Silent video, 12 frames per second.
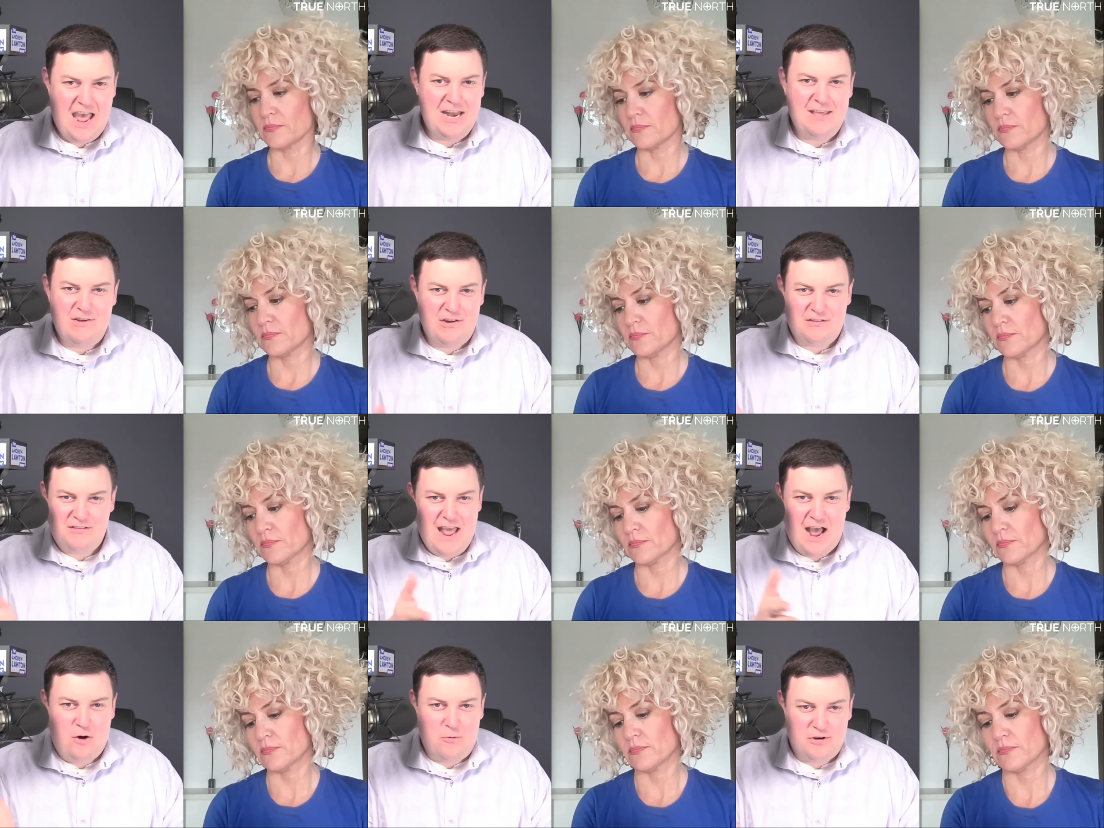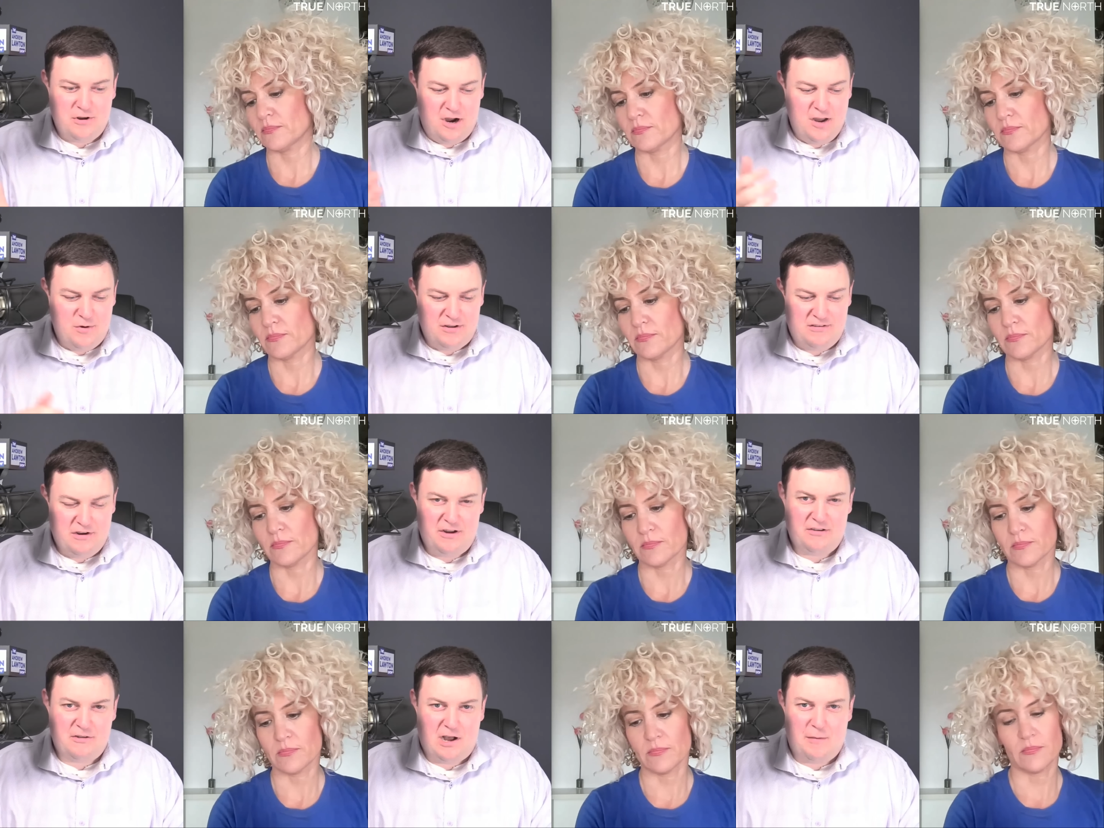Speaker 1: and even just now, we're talking about a
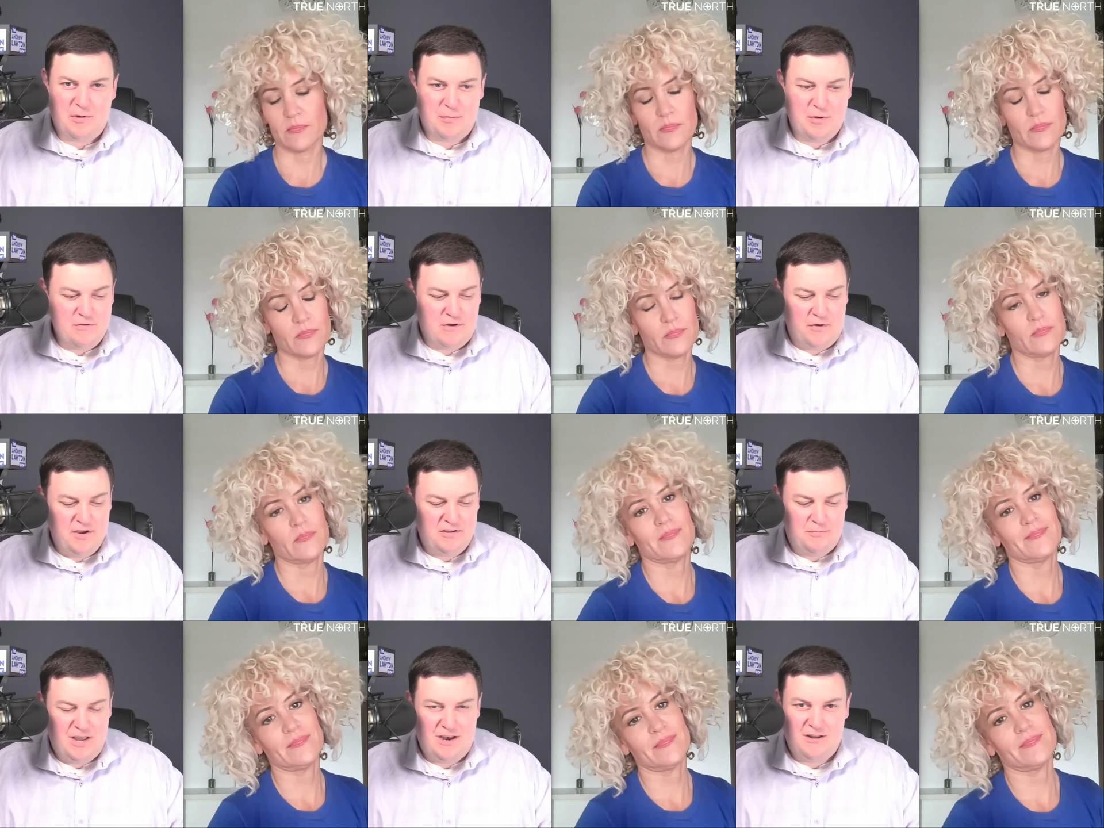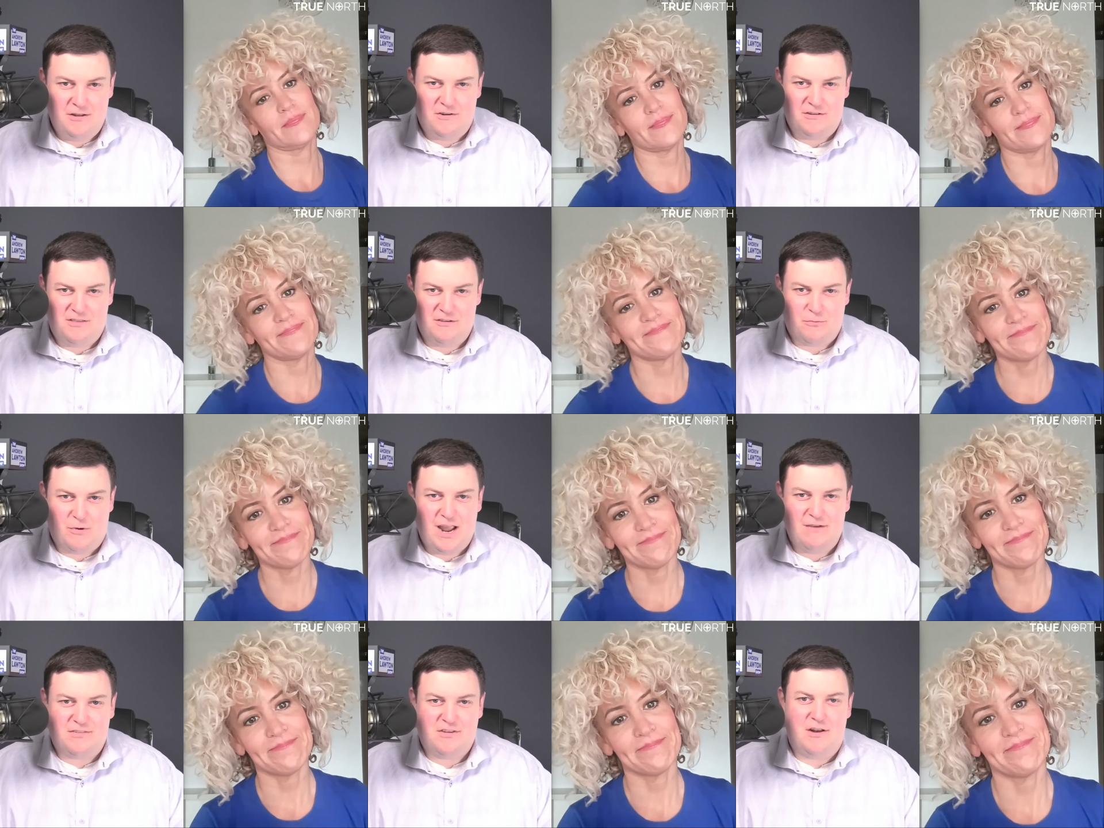serious topic, but you've always been just this ray
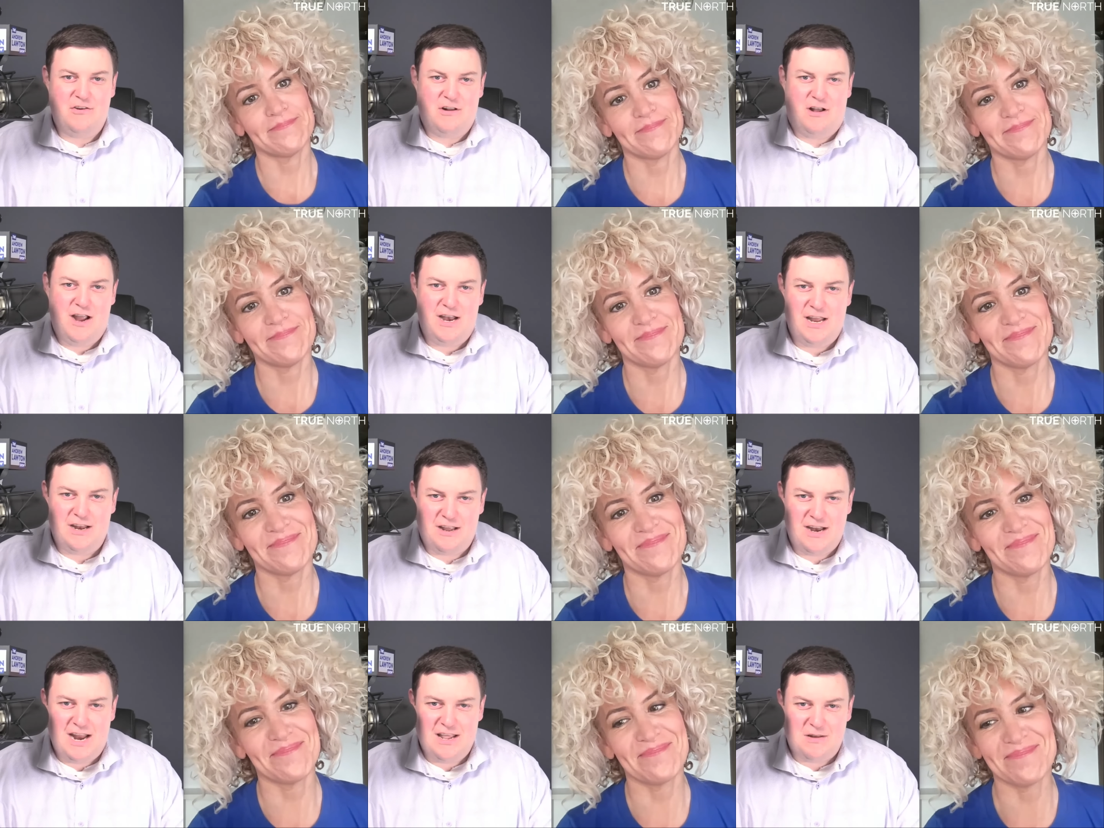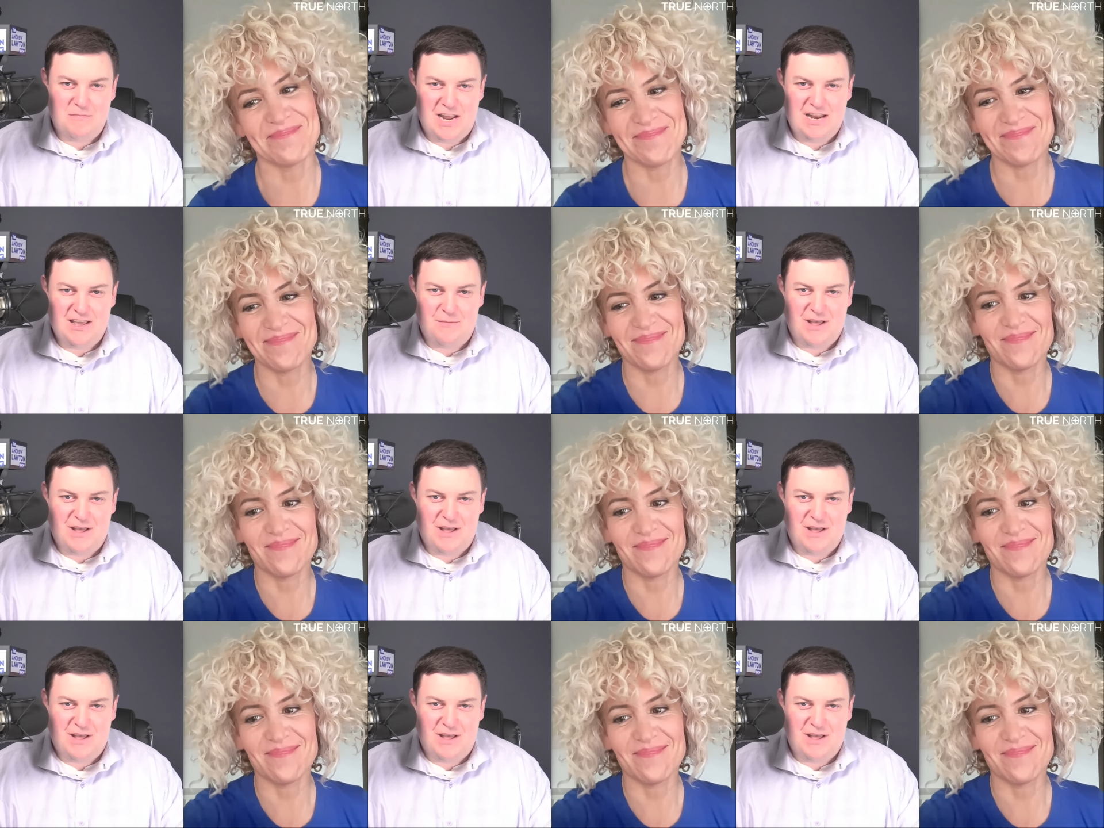of sunshine in Canadian media.